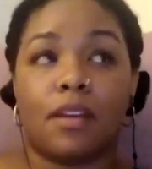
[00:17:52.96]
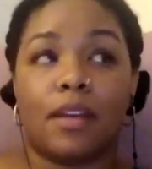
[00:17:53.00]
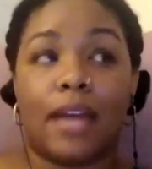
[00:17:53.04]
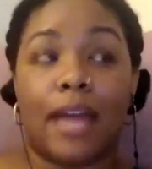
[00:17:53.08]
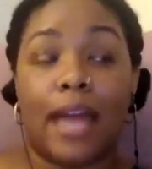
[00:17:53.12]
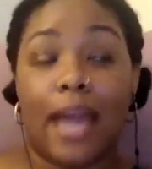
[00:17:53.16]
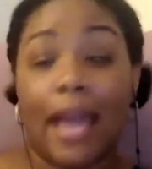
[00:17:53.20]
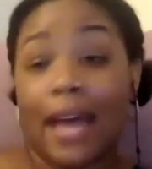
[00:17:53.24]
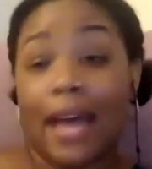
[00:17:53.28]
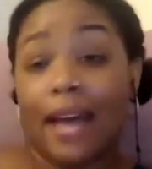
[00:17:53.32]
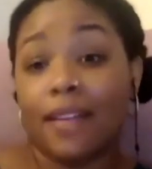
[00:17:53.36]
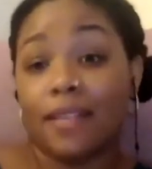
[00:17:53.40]

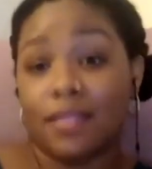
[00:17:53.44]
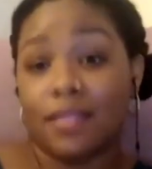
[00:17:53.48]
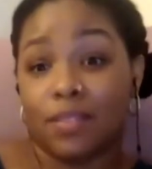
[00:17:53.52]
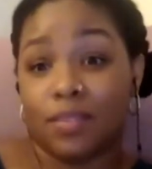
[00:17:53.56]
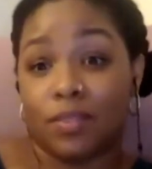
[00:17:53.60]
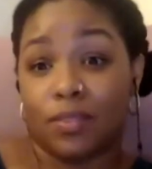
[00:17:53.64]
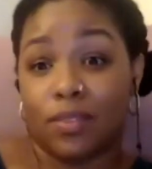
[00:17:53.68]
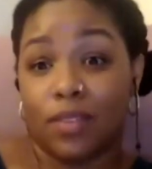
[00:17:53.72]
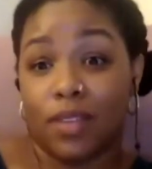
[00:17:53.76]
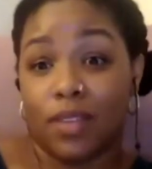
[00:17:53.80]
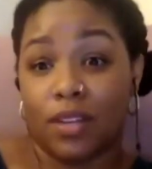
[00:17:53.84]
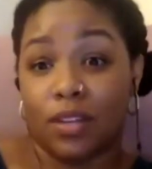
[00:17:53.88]
and
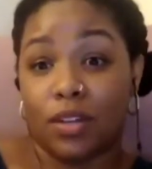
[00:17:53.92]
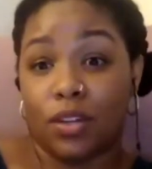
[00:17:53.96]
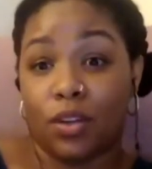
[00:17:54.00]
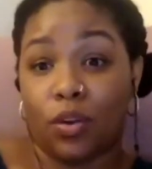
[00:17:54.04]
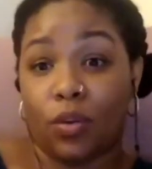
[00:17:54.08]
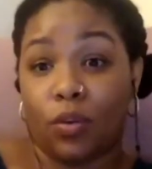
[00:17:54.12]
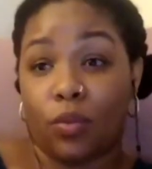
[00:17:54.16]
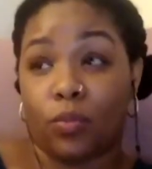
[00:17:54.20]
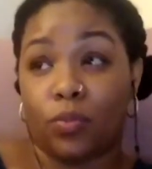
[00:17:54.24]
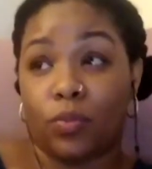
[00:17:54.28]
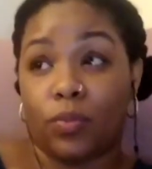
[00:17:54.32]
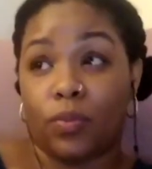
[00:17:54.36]
that, you
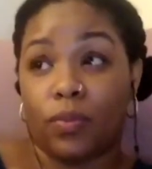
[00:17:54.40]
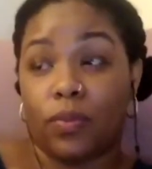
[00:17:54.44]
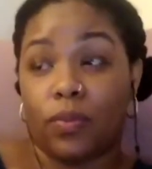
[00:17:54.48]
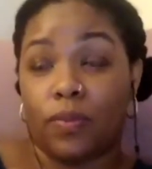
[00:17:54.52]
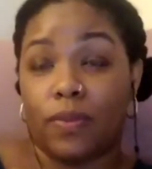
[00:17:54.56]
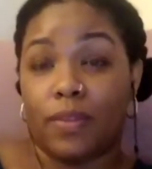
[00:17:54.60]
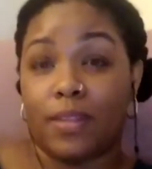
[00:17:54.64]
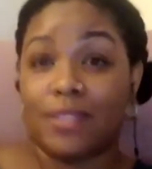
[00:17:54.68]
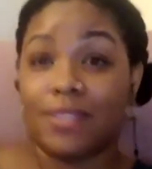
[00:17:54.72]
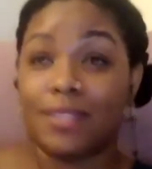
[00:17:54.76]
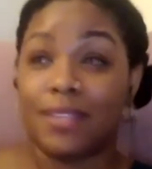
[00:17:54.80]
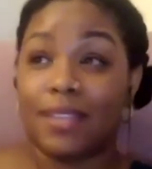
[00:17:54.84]
know,
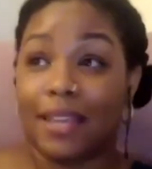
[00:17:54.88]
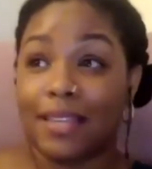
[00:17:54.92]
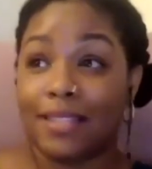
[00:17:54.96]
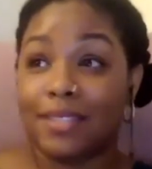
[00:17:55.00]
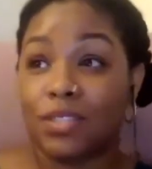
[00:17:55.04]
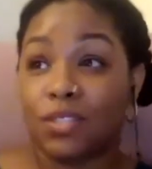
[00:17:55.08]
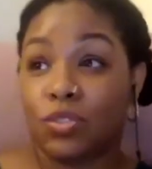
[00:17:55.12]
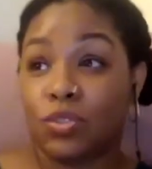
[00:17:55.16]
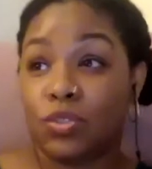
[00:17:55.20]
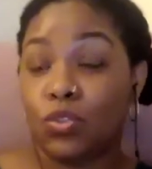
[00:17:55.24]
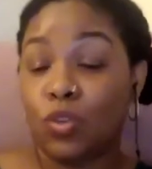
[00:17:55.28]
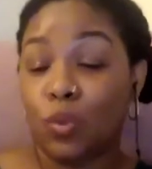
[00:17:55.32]
this
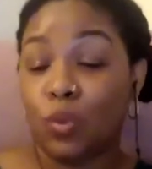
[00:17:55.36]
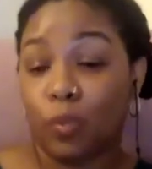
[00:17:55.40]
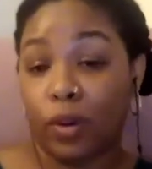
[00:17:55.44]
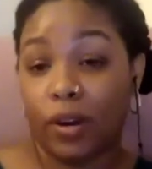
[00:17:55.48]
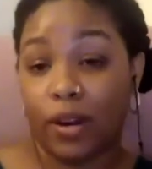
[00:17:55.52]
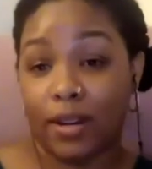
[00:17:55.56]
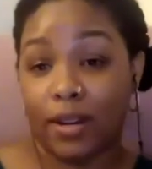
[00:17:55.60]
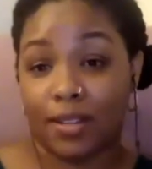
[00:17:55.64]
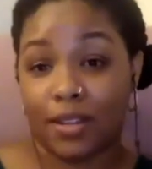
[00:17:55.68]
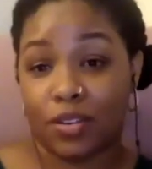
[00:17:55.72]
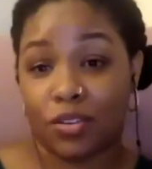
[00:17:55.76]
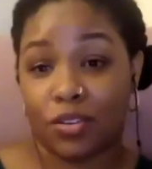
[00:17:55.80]
super
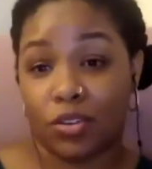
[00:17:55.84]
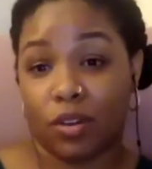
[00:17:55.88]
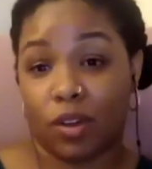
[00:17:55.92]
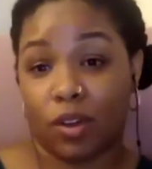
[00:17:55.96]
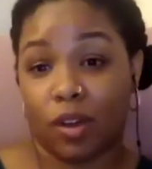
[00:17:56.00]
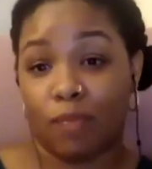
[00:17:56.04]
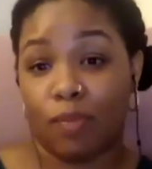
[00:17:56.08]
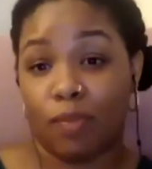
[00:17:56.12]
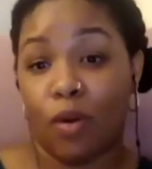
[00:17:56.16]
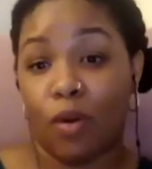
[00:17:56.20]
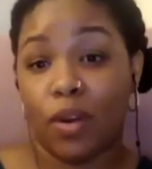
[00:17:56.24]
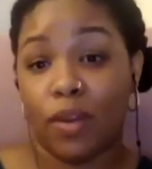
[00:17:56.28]
essential
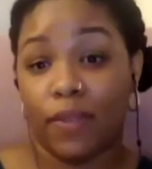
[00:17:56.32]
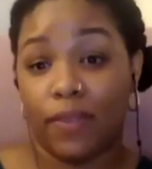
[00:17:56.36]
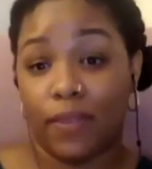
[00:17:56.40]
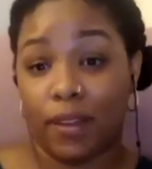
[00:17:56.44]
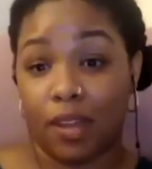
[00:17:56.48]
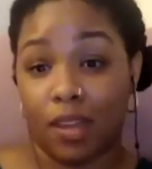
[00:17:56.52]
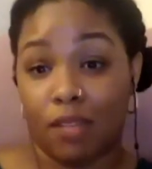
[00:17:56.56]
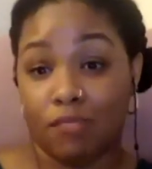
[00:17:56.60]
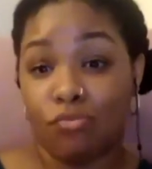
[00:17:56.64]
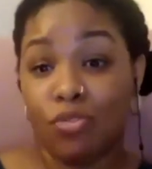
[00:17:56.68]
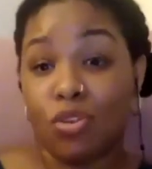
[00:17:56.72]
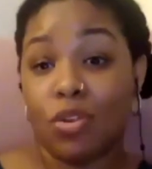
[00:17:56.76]
component, the
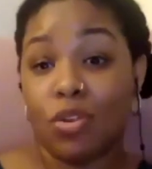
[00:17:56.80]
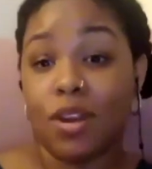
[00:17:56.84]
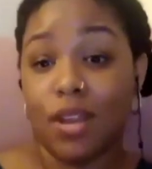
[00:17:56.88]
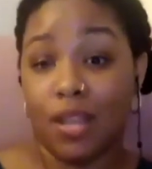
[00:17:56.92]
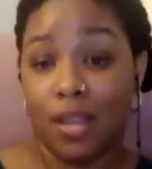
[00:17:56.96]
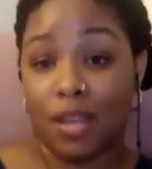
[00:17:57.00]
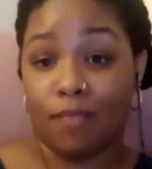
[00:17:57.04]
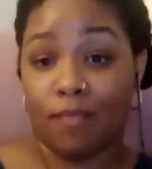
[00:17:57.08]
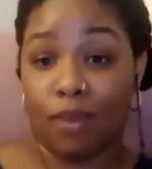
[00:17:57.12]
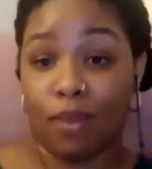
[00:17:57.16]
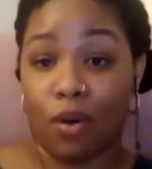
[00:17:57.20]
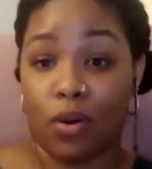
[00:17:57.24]
community
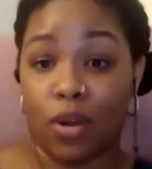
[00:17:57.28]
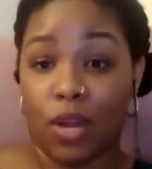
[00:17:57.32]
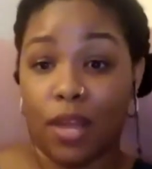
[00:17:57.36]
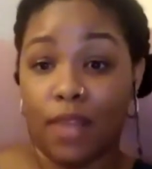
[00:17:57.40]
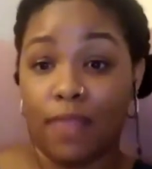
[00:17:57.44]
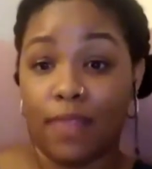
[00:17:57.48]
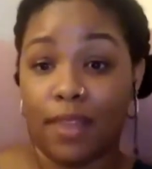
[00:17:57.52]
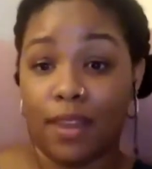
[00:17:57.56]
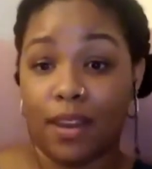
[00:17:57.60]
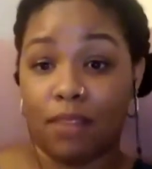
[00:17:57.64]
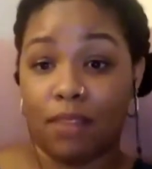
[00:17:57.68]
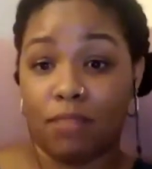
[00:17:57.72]
component
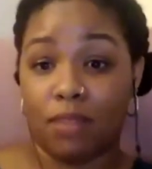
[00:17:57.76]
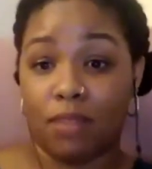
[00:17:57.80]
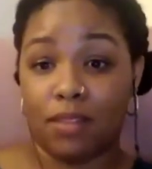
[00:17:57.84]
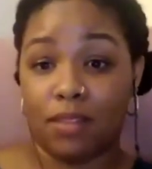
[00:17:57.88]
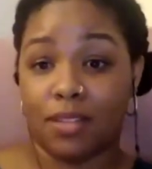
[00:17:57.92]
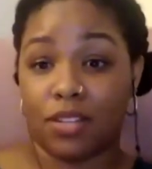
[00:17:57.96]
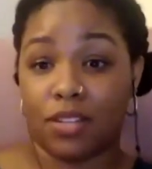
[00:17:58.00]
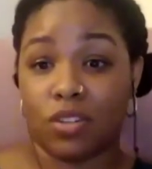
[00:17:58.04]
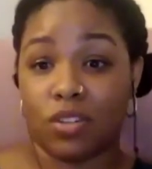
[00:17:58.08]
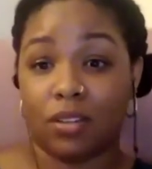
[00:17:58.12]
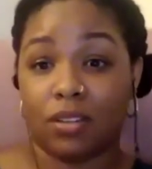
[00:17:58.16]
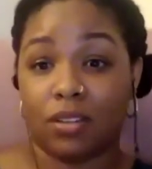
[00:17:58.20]
that had been
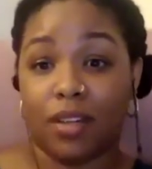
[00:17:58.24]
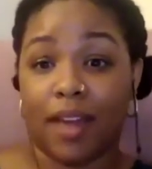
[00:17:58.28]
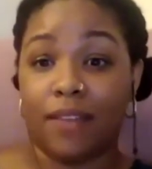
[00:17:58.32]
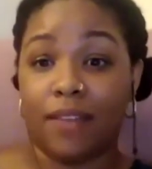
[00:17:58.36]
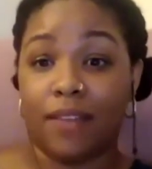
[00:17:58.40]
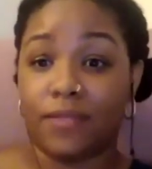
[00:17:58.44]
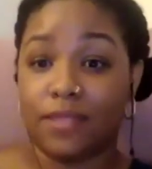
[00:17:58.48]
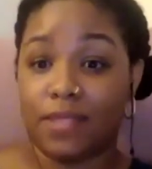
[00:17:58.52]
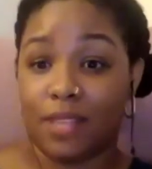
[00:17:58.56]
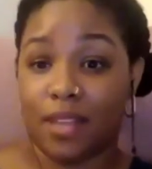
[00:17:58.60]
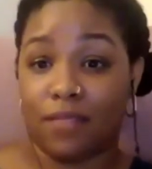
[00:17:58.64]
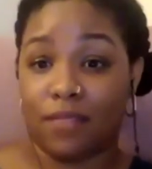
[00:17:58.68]
such a
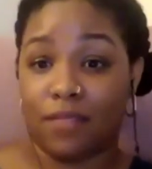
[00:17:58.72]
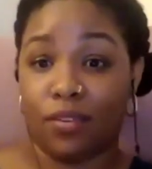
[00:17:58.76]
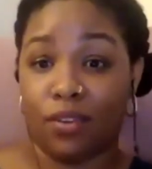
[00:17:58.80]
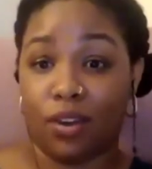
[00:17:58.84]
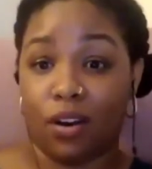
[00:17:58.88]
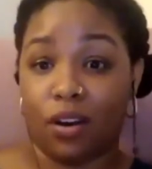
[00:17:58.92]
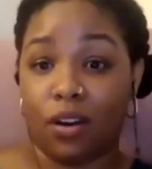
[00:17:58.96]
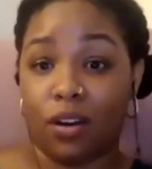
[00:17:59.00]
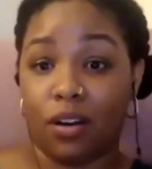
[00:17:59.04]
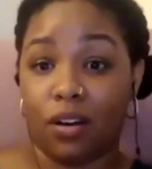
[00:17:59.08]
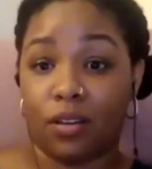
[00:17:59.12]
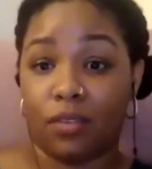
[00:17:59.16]

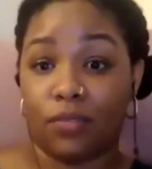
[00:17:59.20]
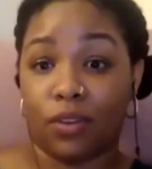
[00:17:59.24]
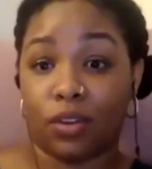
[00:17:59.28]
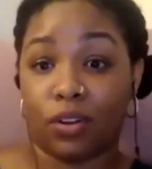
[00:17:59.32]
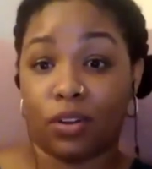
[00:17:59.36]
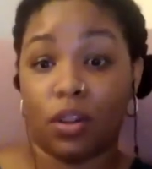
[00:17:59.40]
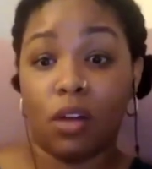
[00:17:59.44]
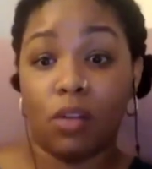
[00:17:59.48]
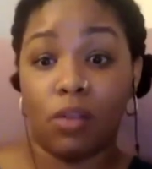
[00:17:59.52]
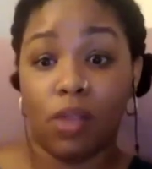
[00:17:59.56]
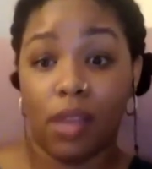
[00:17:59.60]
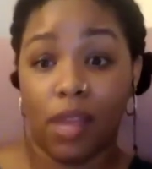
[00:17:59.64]
lifesaver for
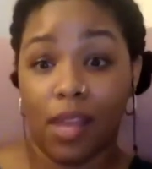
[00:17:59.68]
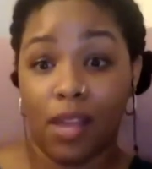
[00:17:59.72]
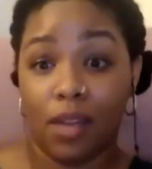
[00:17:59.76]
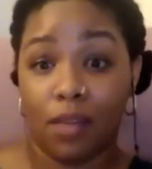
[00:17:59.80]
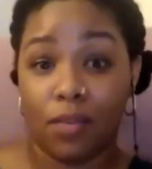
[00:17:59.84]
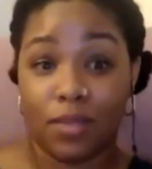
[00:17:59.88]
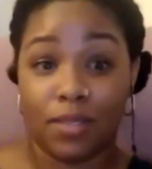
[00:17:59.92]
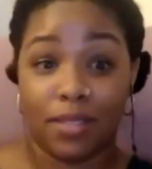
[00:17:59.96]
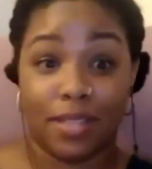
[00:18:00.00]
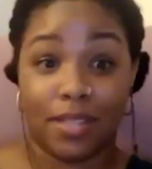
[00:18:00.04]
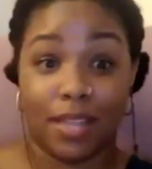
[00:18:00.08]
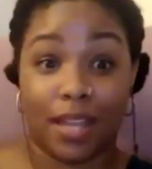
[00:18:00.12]
Chloe,
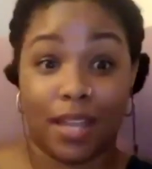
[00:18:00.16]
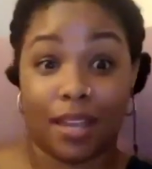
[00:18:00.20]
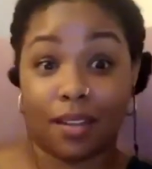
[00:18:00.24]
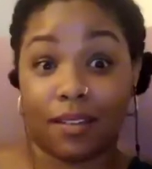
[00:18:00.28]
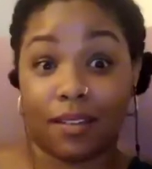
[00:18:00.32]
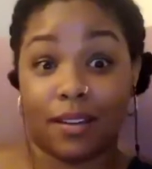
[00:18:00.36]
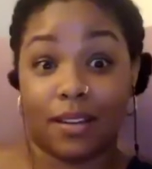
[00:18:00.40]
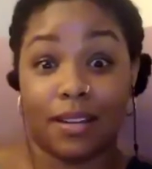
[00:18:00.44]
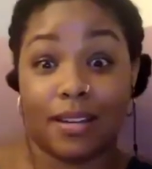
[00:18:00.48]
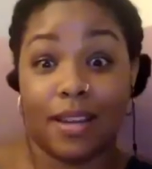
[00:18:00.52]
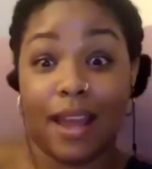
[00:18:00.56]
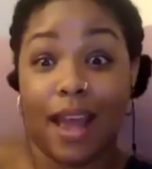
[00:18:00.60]
was like
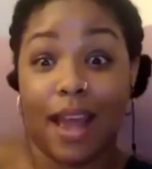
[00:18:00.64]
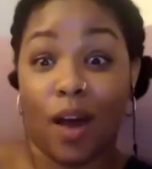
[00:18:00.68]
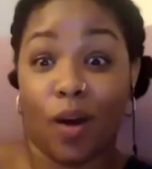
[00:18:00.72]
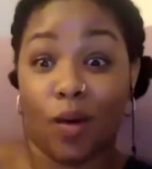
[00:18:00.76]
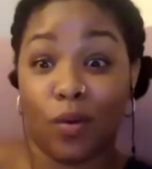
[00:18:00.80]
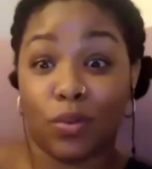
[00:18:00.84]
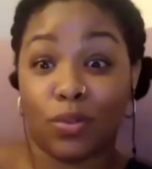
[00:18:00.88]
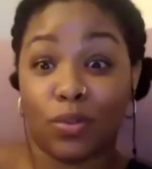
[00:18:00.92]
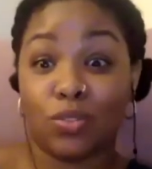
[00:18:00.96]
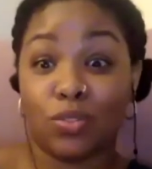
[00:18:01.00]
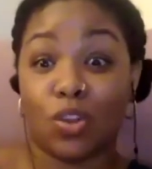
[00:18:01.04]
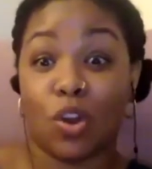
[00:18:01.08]
now
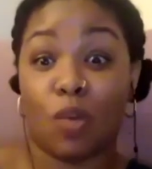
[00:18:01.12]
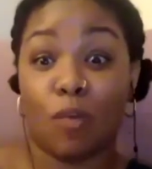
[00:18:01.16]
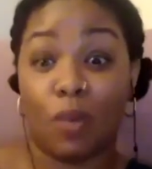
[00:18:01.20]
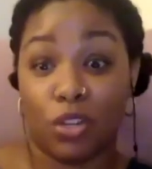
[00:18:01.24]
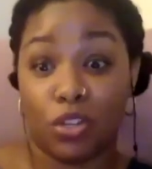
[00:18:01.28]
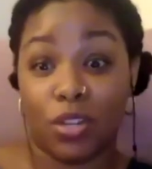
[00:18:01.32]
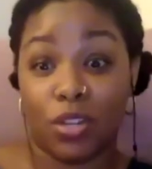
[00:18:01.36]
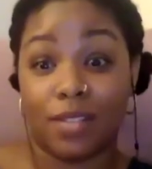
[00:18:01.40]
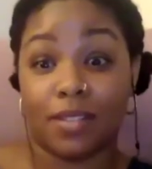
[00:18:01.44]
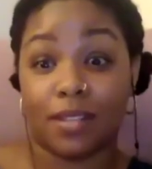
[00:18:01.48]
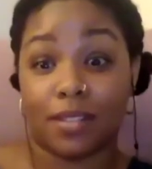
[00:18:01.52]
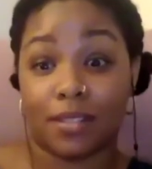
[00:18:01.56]
so much
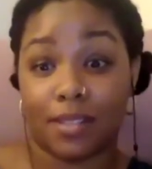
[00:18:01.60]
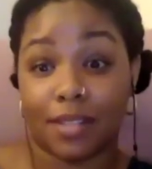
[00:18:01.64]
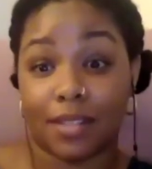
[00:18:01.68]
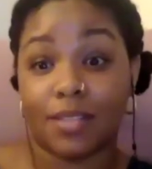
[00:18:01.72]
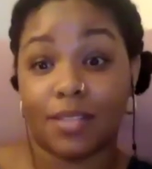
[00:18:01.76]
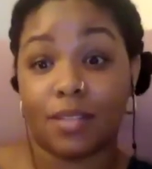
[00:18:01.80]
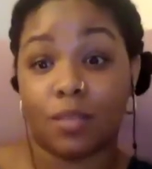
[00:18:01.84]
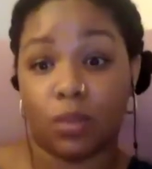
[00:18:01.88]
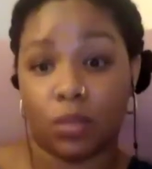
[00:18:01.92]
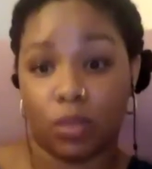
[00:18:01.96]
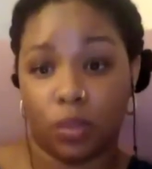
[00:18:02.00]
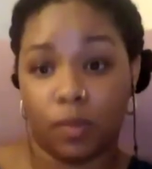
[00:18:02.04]
less
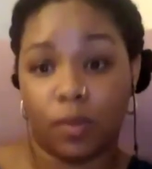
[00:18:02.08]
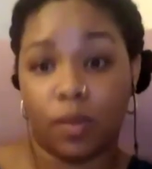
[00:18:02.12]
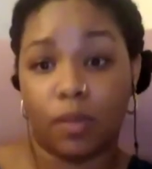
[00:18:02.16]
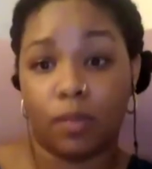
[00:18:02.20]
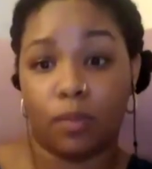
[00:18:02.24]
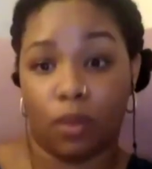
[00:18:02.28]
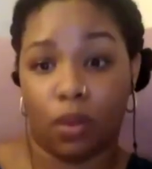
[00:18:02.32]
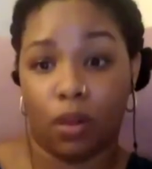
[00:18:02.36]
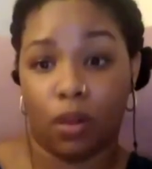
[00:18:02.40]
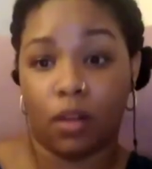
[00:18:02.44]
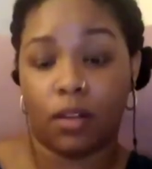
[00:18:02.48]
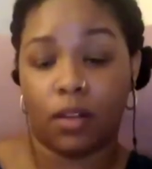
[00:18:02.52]
accessible to
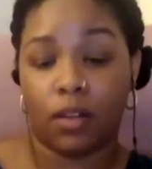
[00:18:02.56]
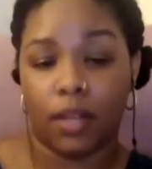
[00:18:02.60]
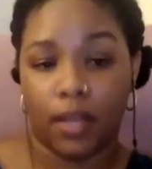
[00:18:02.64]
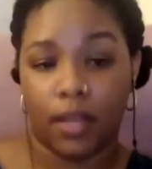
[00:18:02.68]
people.